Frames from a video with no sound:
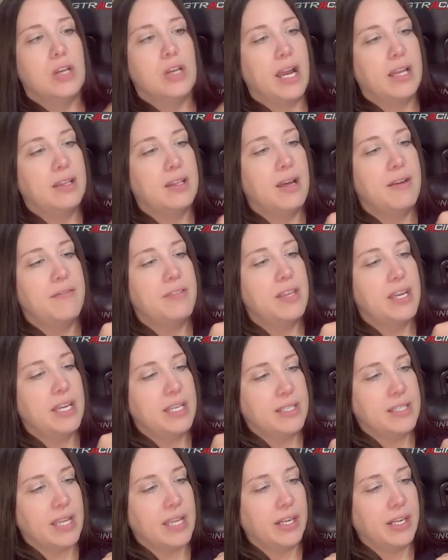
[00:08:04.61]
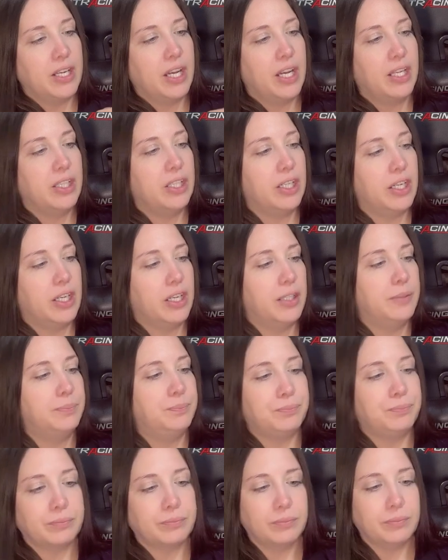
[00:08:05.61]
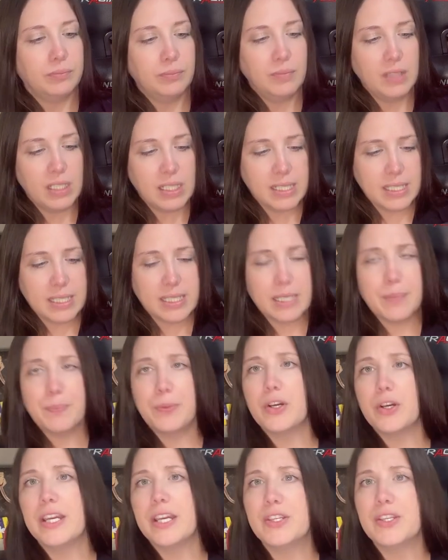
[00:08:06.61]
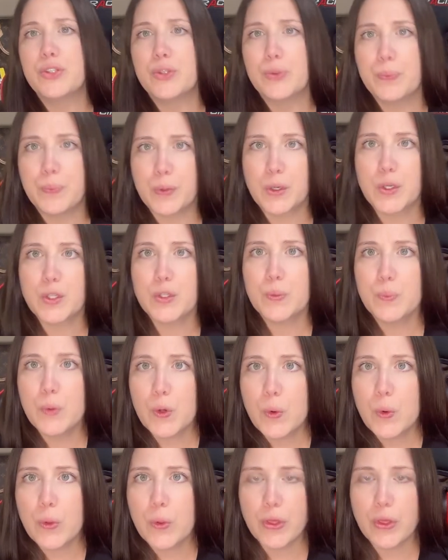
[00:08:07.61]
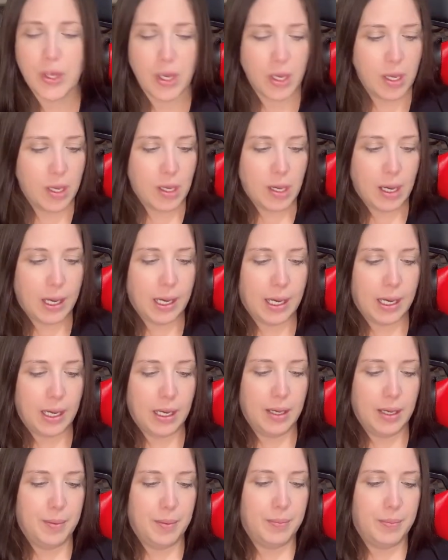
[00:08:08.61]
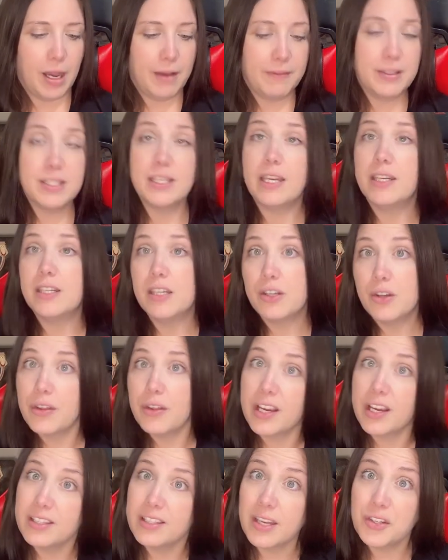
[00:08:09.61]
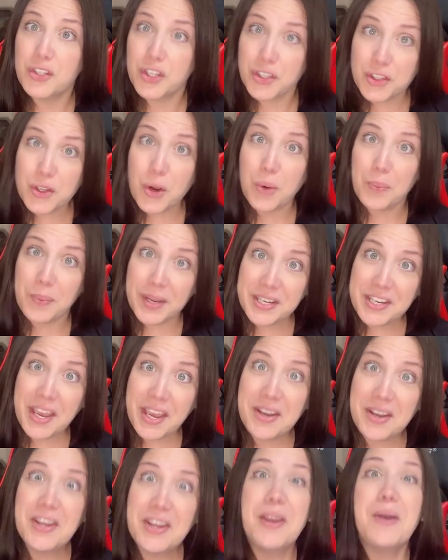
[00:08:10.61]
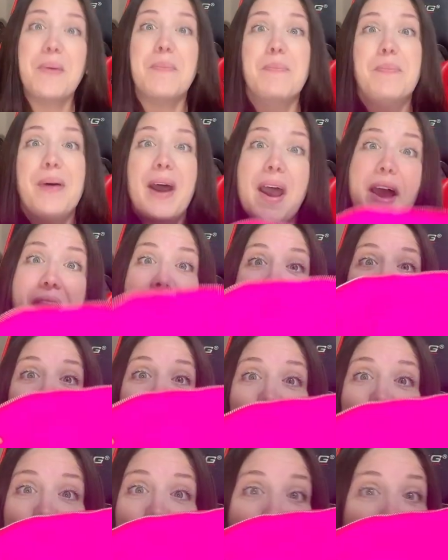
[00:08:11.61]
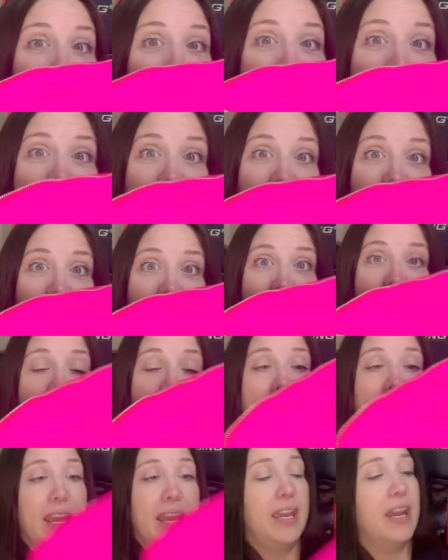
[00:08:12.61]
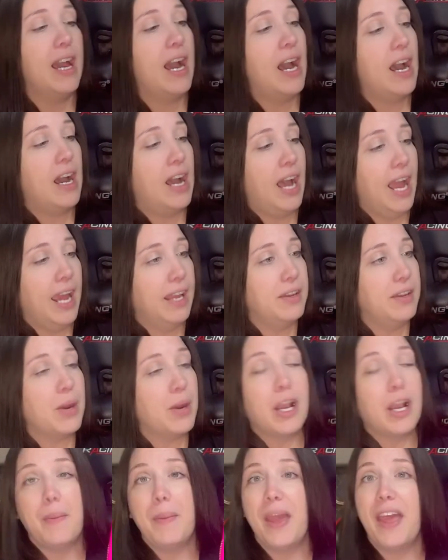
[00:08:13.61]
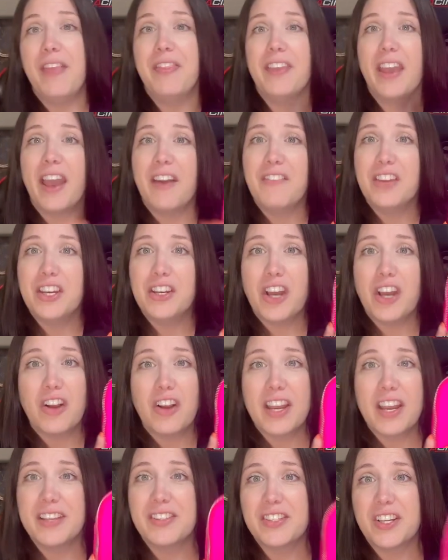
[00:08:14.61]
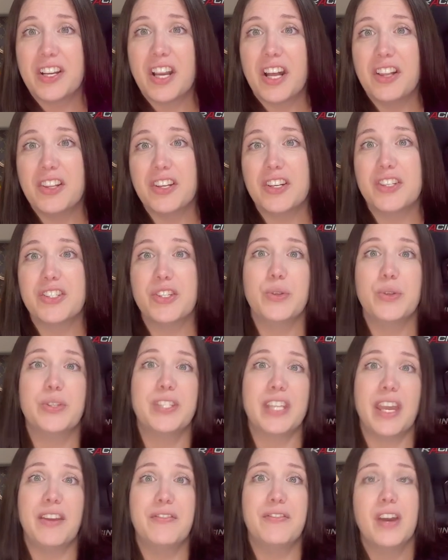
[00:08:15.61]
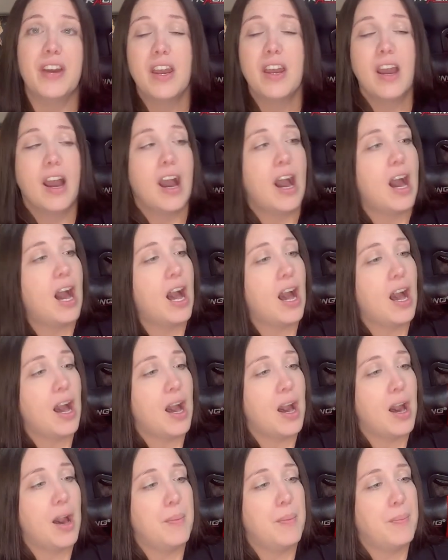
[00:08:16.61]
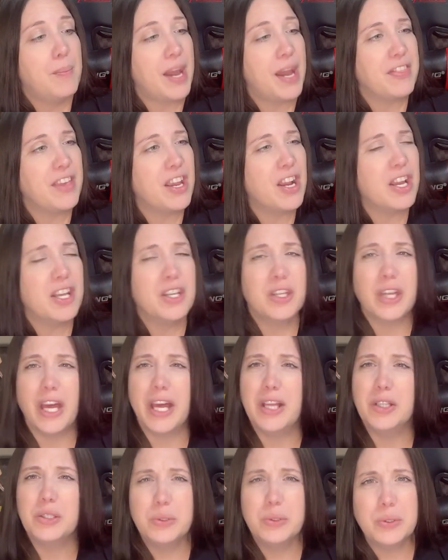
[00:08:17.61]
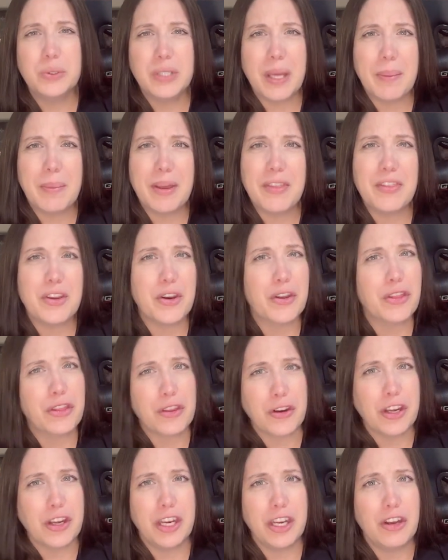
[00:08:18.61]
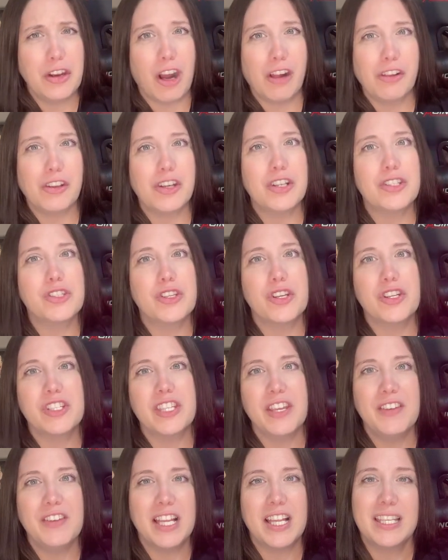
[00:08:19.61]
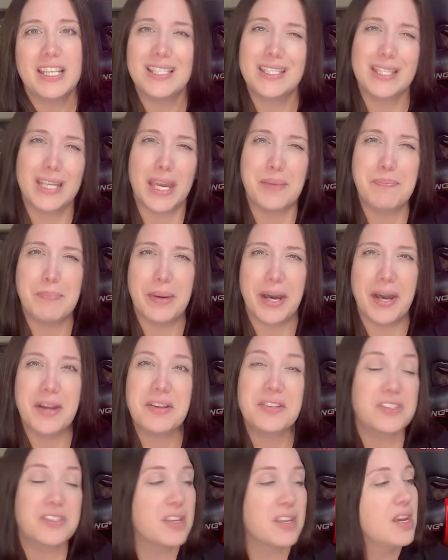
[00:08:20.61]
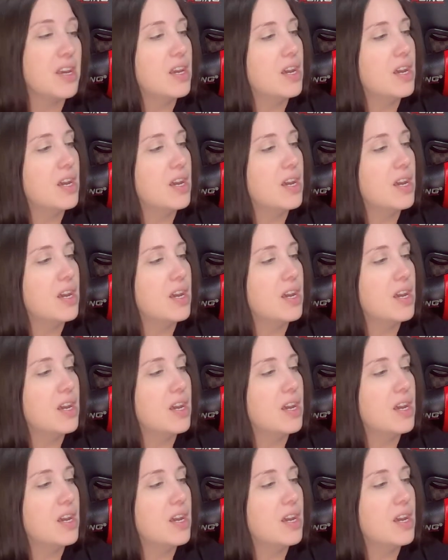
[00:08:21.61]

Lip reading: I love the inside color. Zipper is super smooth. Obviously, I didn't know that because I just opened it. But I love it. I highly recommend. They have it in all kinds of colors. You save, I think at Lululemon, they're $30. So you're saving at least 10 bucks.